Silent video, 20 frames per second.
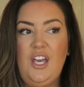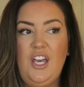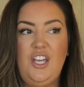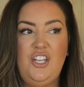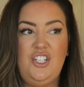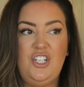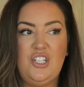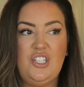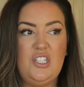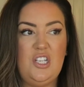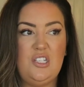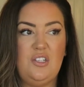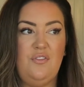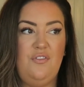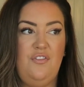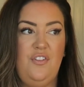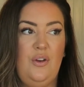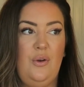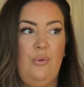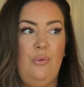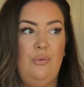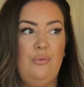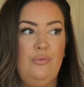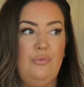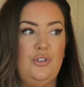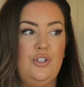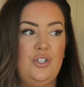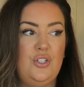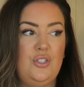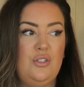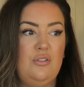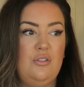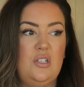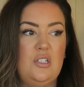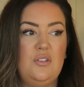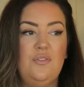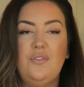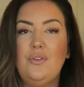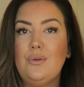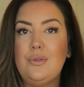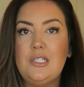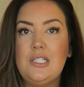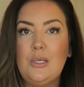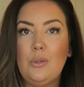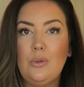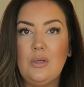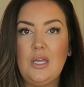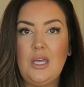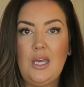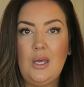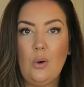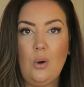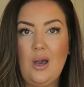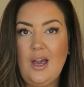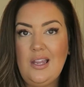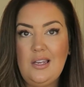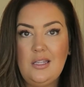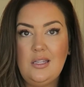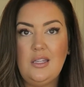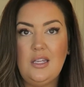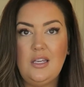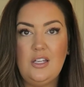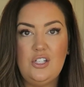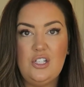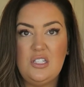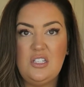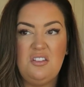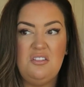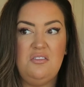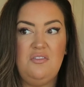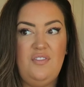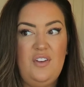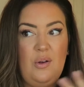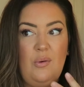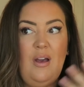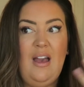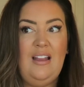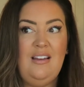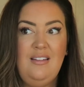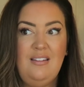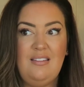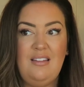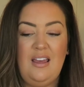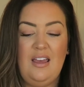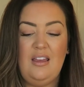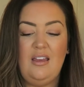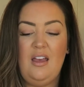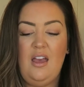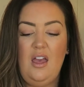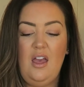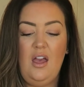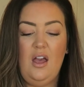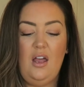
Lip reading: it just doesn't feel silky or anything. It just doesn't feel anything.